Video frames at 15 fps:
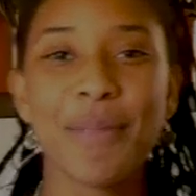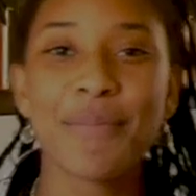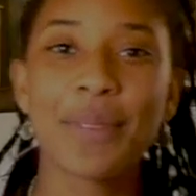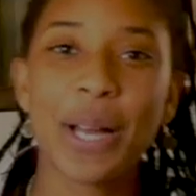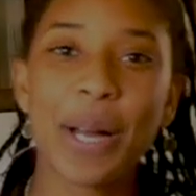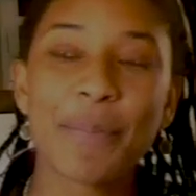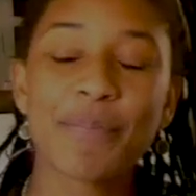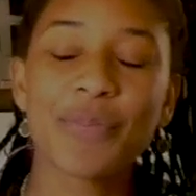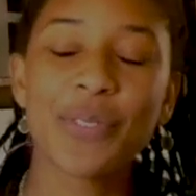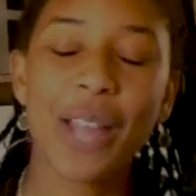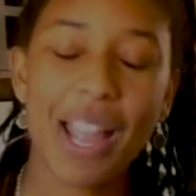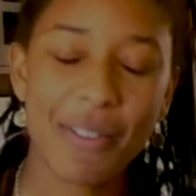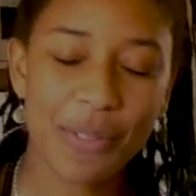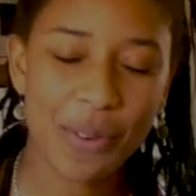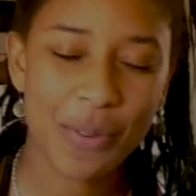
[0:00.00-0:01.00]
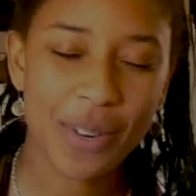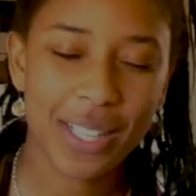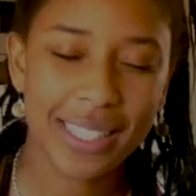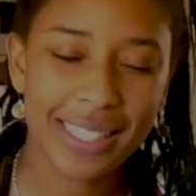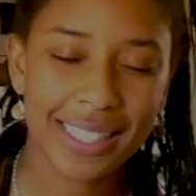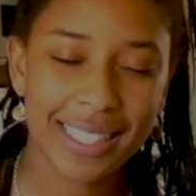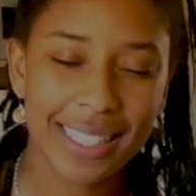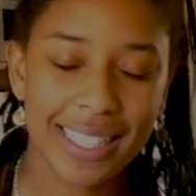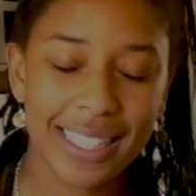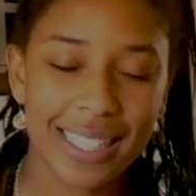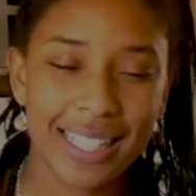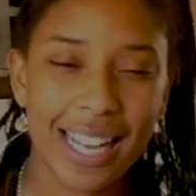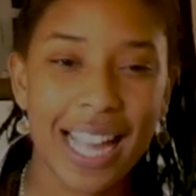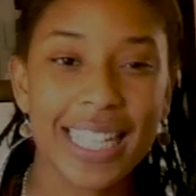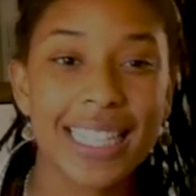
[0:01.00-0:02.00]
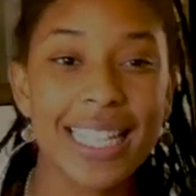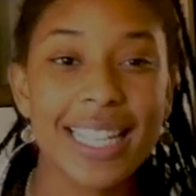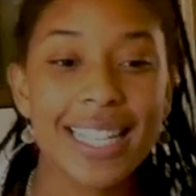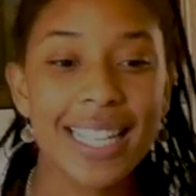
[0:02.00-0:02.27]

Well, not everyone likes